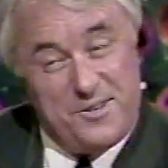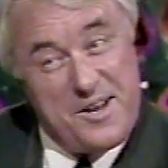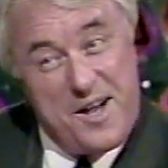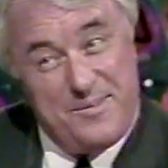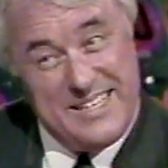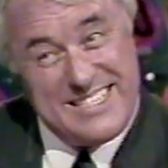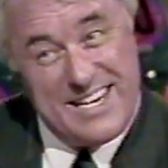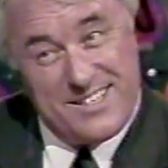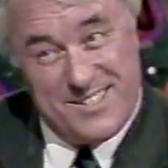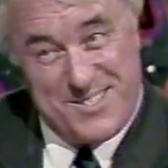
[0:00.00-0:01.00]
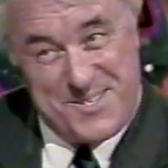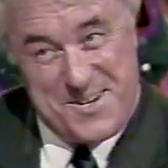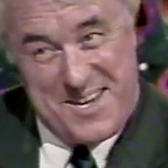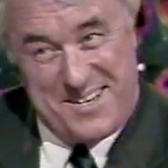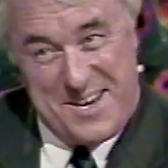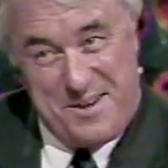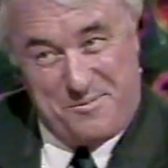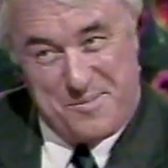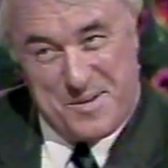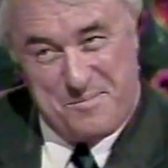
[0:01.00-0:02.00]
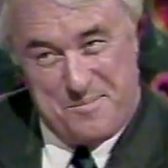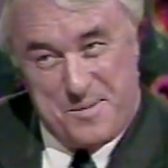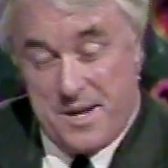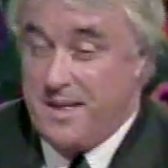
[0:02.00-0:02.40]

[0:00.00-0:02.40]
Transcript: don't know how many seconds you had left, but boy,